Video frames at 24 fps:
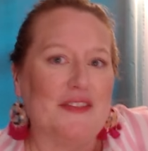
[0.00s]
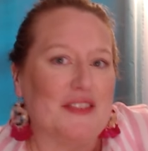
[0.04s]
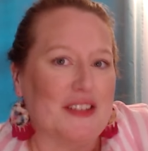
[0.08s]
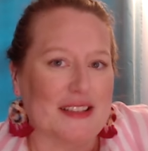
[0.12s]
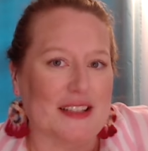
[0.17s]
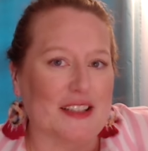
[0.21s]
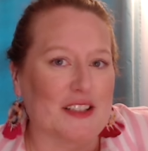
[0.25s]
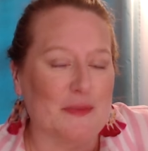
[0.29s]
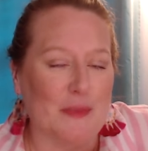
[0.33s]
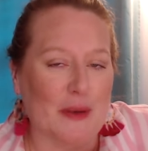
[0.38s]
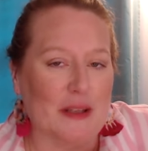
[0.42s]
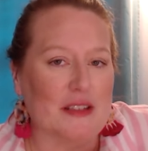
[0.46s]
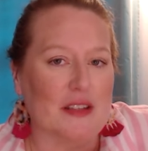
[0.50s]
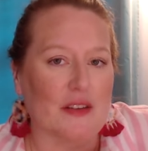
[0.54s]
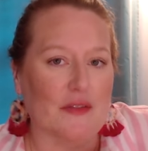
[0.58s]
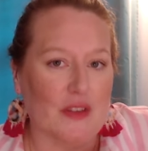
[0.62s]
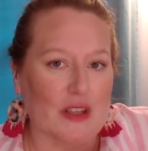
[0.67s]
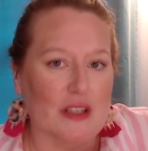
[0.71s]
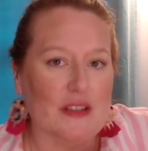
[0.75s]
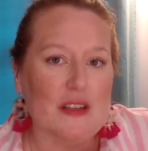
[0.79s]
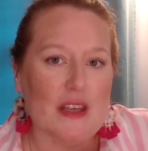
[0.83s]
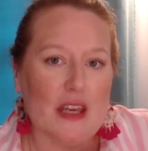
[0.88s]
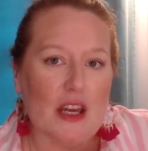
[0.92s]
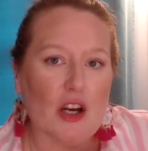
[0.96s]
to 6 months of
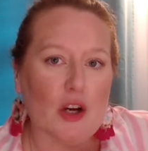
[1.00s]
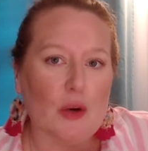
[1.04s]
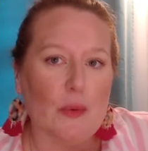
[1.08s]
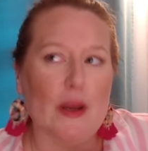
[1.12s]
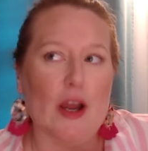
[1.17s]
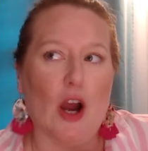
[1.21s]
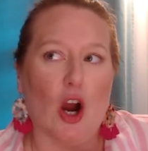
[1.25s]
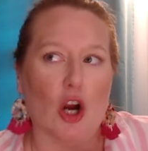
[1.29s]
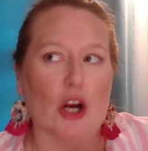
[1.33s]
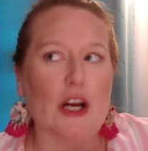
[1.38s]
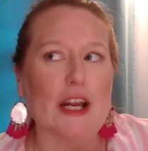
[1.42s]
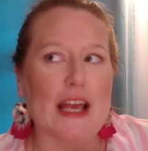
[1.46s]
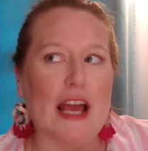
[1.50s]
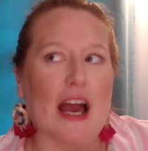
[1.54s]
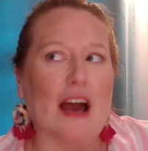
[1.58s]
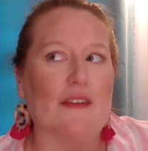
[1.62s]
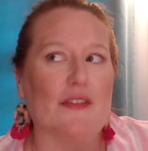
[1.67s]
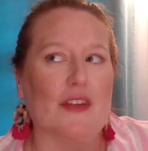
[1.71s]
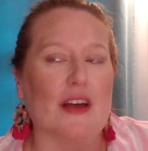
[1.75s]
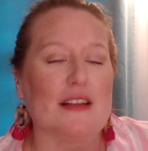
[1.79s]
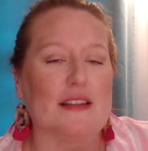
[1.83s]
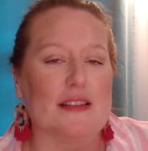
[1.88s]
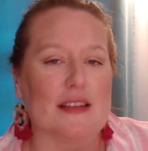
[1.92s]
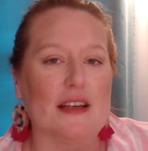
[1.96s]
this year. We already have
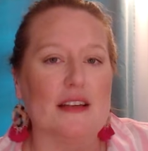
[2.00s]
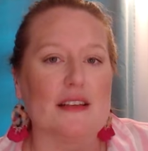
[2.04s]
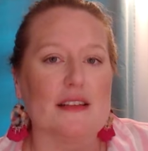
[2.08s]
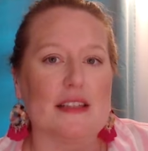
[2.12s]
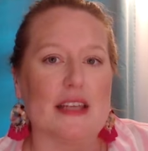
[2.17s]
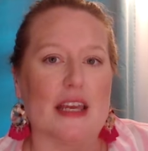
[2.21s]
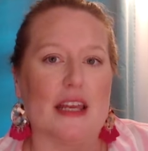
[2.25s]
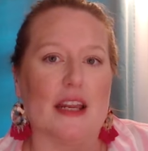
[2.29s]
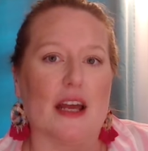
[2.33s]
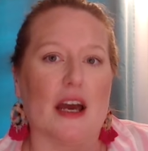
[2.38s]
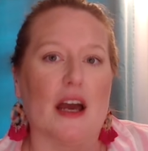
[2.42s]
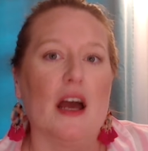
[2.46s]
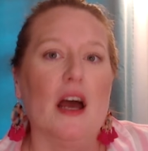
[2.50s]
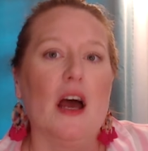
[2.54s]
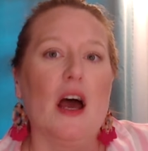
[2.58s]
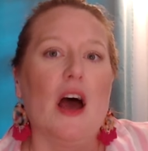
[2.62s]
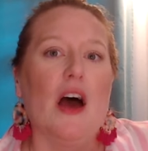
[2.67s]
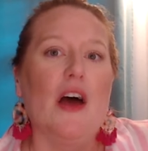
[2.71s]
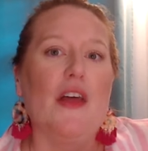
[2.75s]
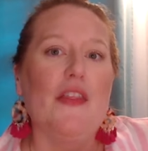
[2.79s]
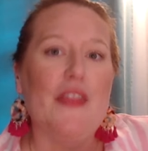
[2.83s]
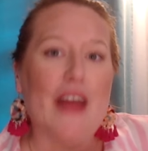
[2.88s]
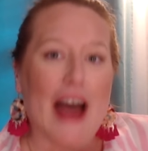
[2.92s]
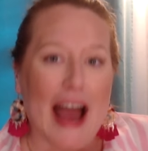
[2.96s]
that sales data.
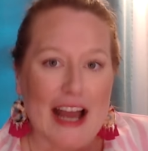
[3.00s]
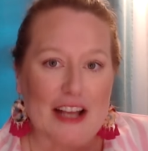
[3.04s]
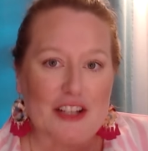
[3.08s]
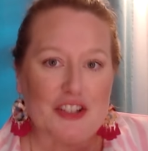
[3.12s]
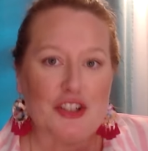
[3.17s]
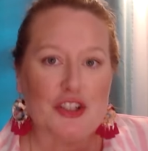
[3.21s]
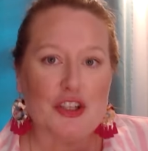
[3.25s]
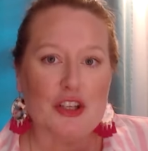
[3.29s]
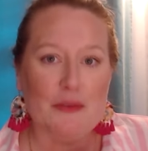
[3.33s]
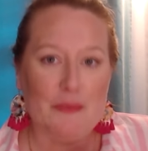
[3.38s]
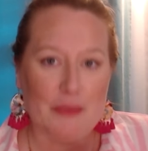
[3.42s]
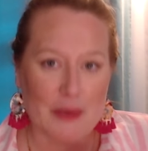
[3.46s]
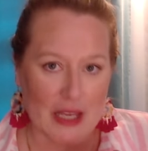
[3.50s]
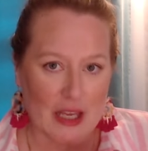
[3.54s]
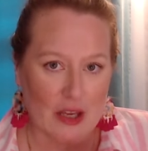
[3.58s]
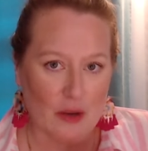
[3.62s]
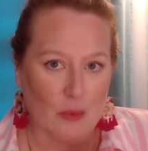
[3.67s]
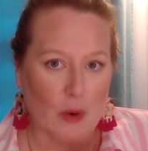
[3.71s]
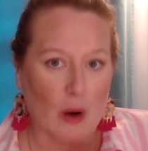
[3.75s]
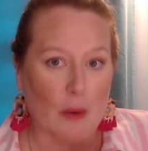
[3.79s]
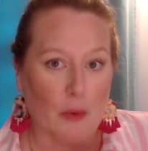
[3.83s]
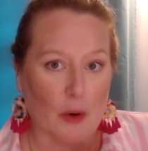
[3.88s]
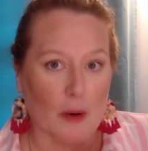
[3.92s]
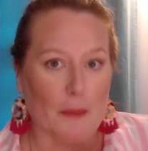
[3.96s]
That should be
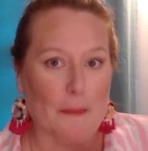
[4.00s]
what we're